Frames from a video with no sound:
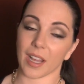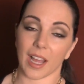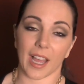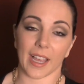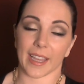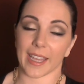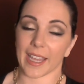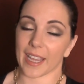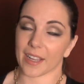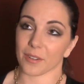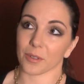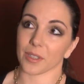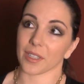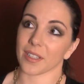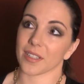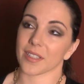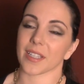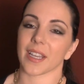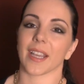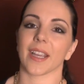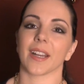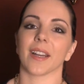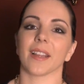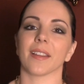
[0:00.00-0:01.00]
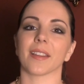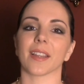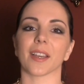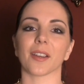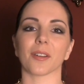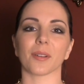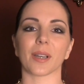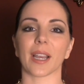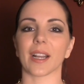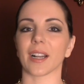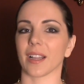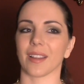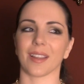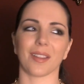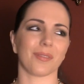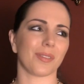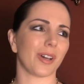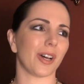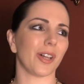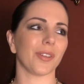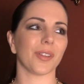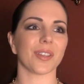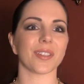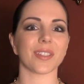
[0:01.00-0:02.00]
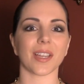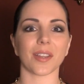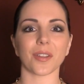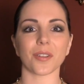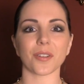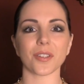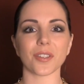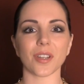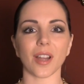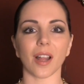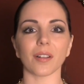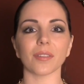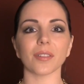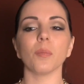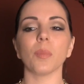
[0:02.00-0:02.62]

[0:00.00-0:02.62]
I can't really say anything, right? I love all this other stuff.